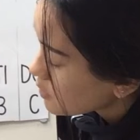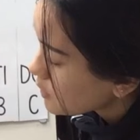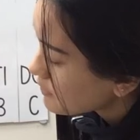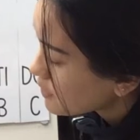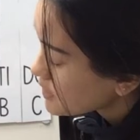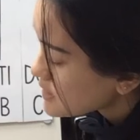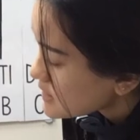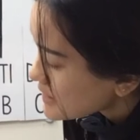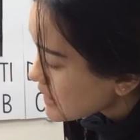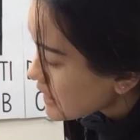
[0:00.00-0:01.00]
We've got
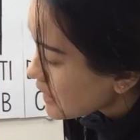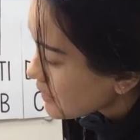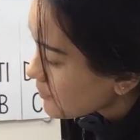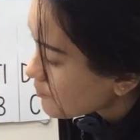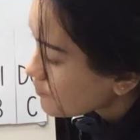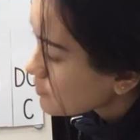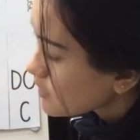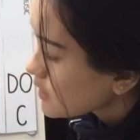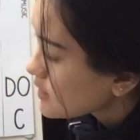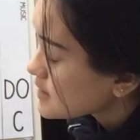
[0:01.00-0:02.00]
C,
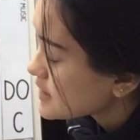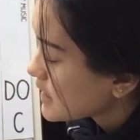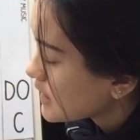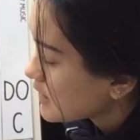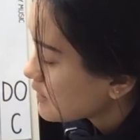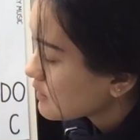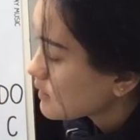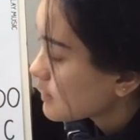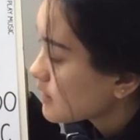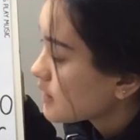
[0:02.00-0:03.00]
D,
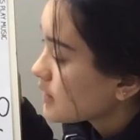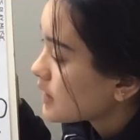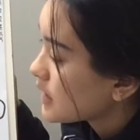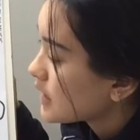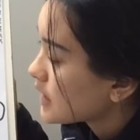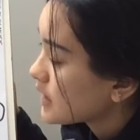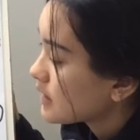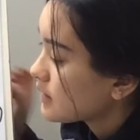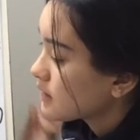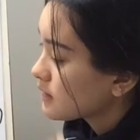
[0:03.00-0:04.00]

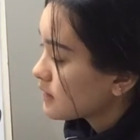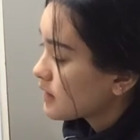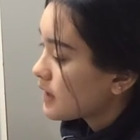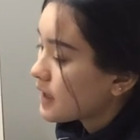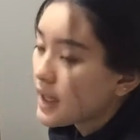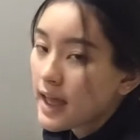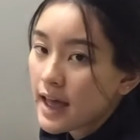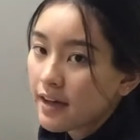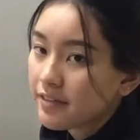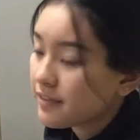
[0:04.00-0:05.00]
E,
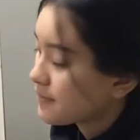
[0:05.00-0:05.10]
F,